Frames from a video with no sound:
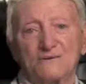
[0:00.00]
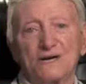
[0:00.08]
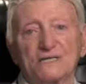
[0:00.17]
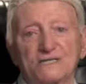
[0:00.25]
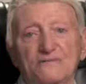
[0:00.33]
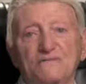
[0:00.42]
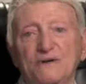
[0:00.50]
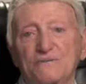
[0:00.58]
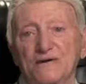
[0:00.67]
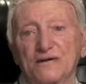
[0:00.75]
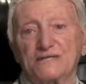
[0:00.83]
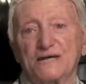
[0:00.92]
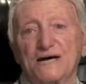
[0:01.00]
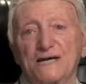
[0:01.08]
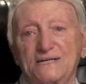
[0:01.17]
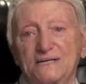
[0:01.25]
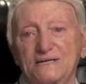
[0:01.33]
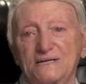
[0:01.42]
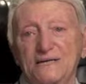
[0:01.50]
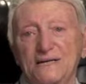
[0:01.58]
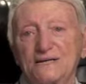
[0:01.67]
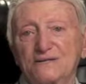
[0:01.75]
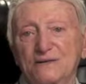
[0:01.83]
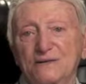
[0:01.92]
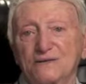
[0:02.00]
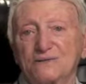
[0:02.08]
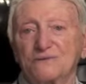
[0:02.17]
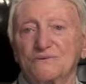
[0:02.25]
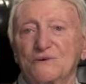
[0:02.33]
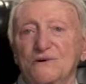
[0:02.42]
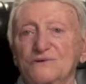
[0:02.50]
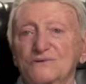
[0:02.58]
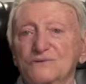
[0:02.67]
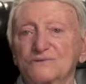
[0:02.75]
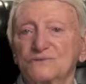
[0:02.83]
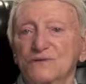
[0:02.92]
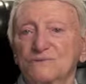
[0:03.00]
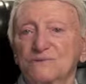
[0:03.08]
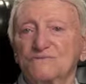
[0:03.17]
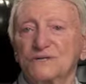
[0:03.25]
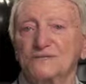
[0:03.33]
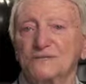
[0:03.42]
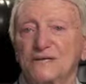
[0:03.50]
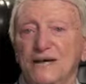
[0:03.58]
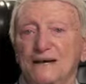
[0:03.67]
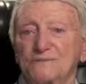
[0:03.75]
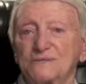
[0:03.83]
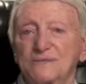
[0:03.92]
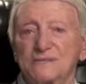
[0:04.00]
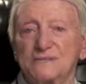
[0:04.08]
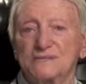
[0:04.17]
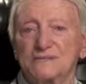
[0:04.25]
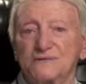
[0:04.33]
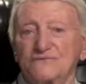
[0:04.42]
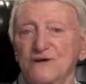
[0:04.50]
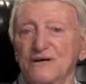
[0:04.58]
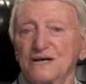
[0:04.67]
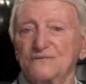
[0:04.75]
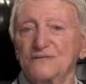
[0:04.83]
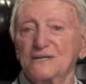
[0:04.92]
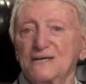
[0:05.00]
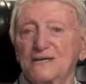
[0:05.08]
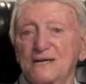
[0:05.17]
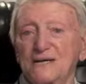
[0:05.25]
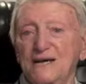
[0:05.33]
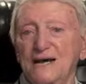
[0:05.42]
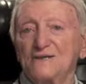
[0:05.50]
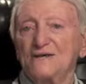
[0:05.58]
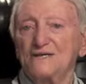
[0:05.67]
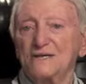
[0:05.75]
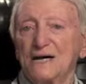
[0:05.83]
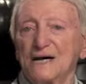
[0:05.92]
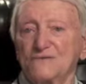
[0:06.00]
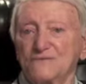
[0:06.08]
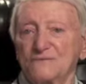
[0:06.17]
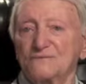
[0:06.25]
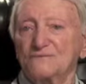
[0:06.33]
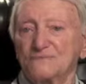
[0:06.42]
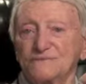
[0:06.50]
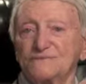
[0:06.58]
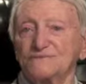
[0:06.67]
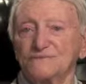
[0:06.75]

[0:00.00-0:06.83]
We had some people that died. Here they got through all through German prison camps and survived, and they died from